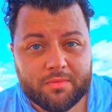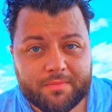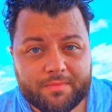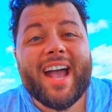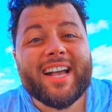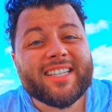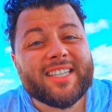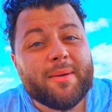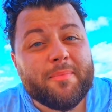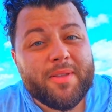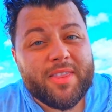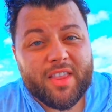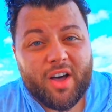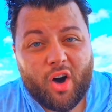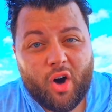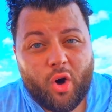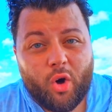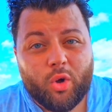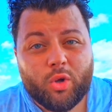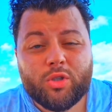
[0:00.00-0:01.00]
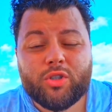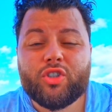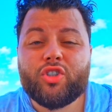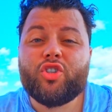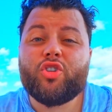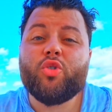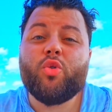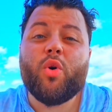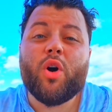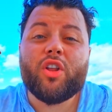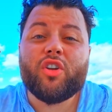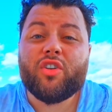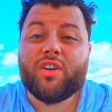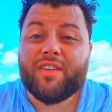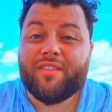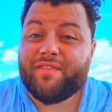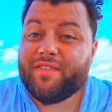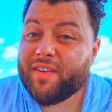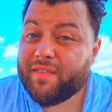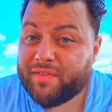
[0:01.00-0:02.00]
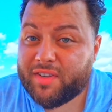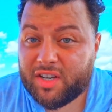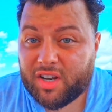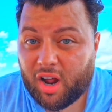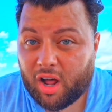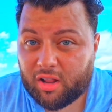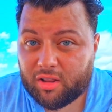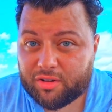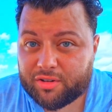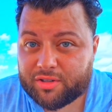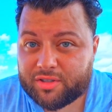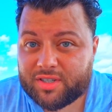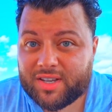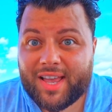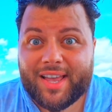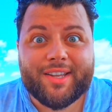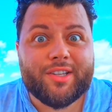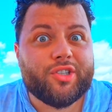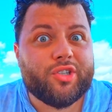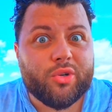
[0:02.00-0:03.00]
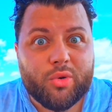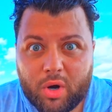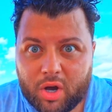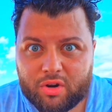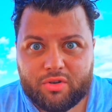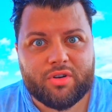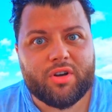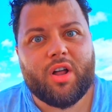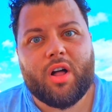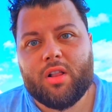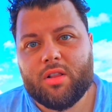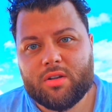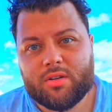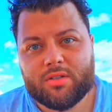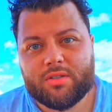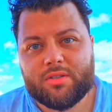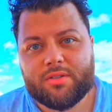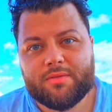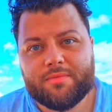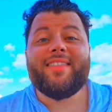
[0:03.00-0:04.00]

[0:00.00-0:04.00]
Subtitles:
as I'm in the hole $250 and $200.